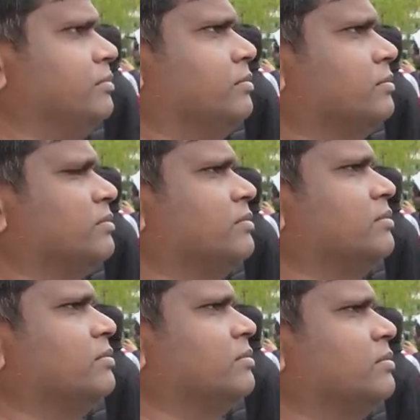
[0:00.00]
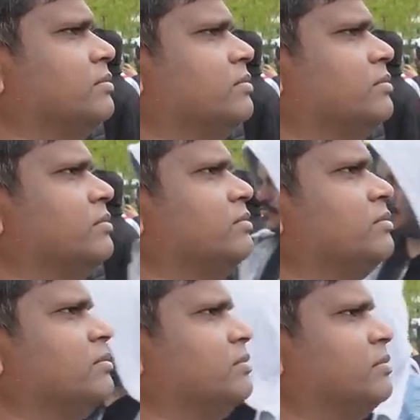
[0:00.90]

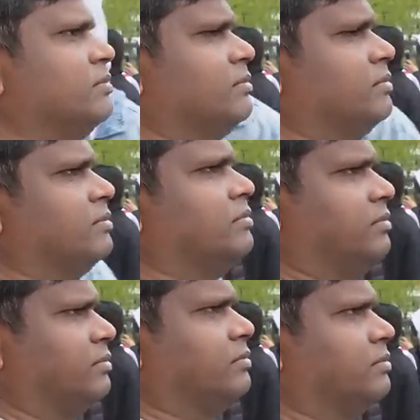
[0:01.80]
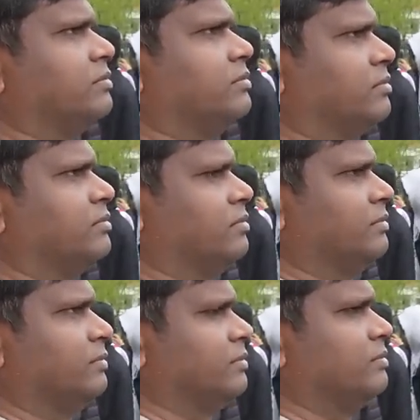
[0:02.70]

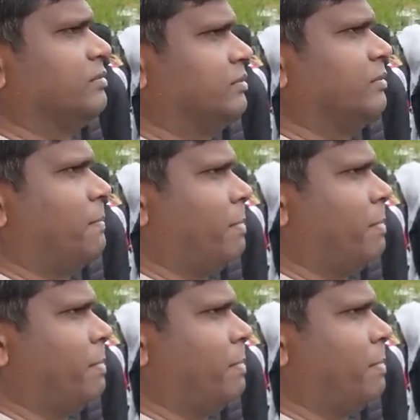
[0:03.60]
(silent)